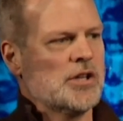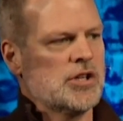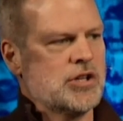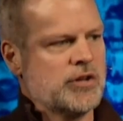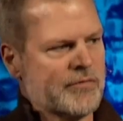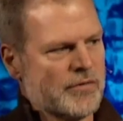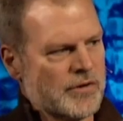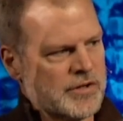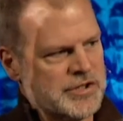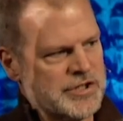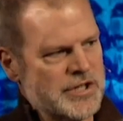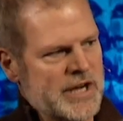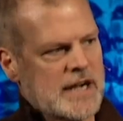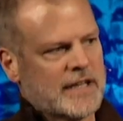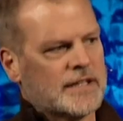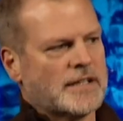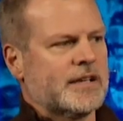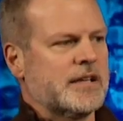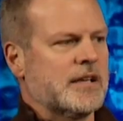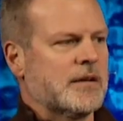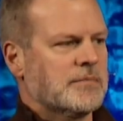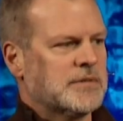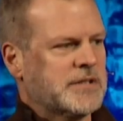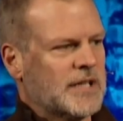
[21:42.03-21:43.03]
You've
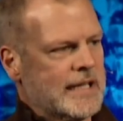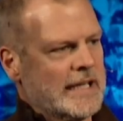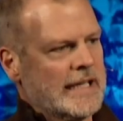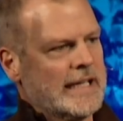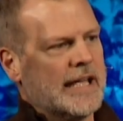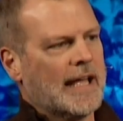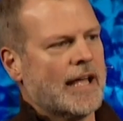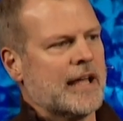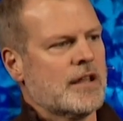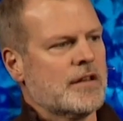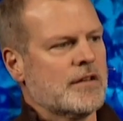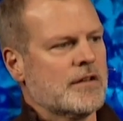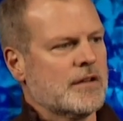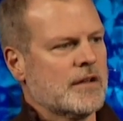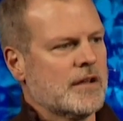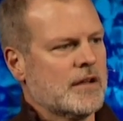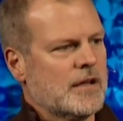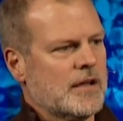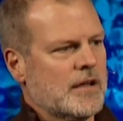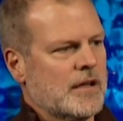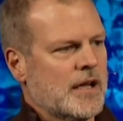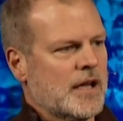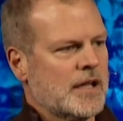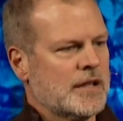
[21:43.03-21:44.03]
rejected Him to the end,
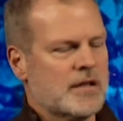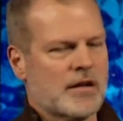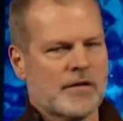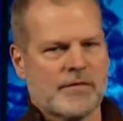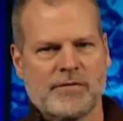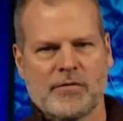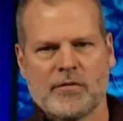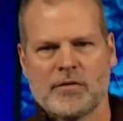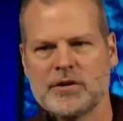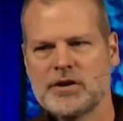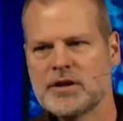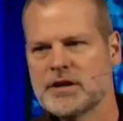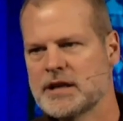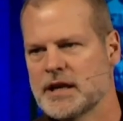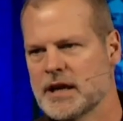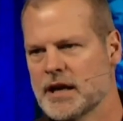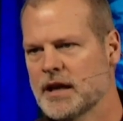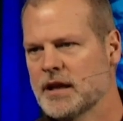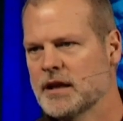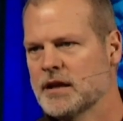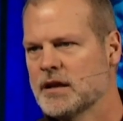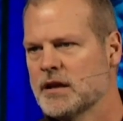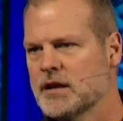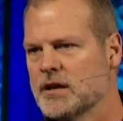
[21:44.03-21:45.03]
and therefore you
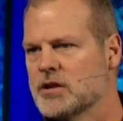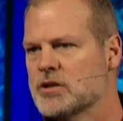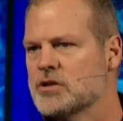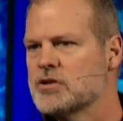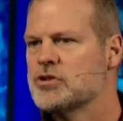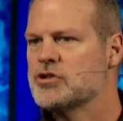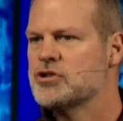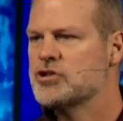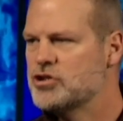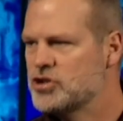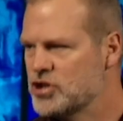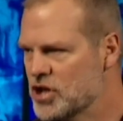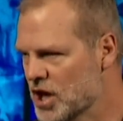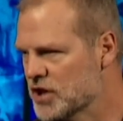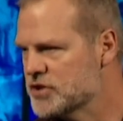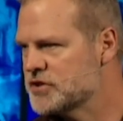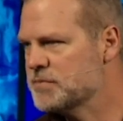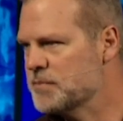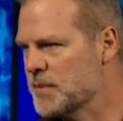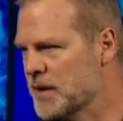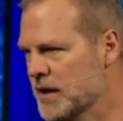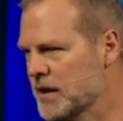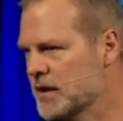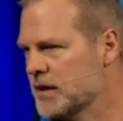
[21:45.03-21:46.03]
get
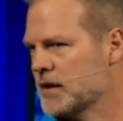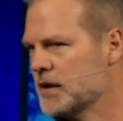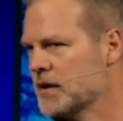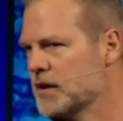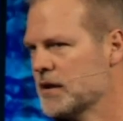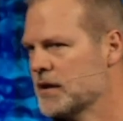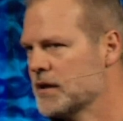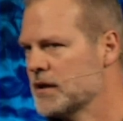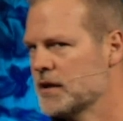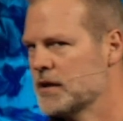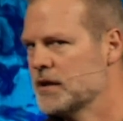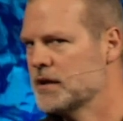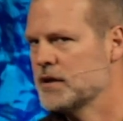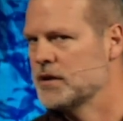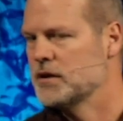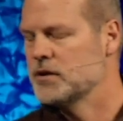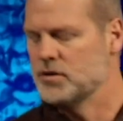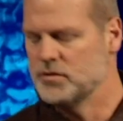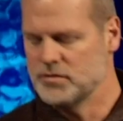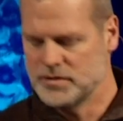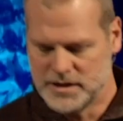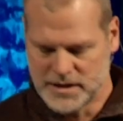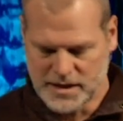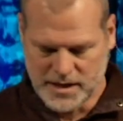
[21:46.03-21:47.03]
judgment.
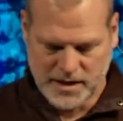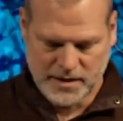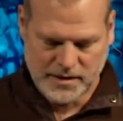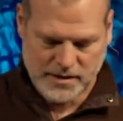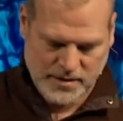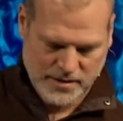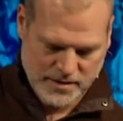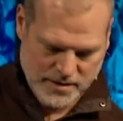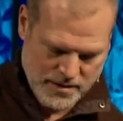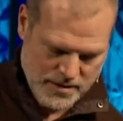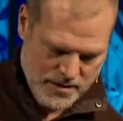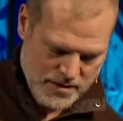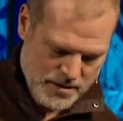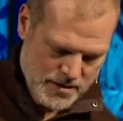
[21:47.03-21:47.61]
You get